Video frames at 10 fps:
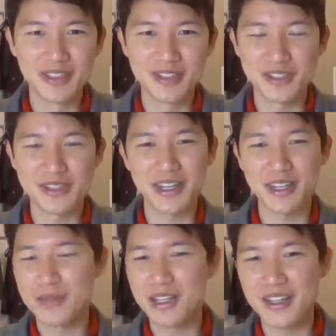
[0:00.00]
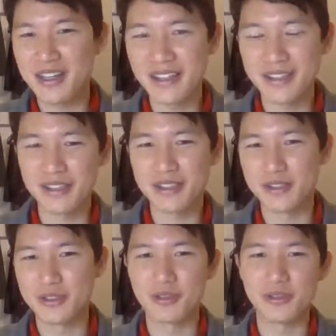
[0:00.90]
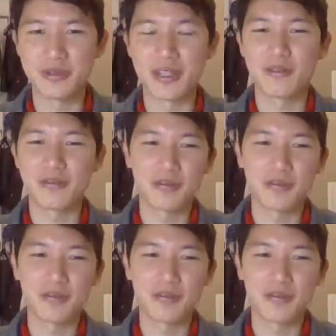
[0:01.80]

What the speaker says: just like immediate ancestors, or like,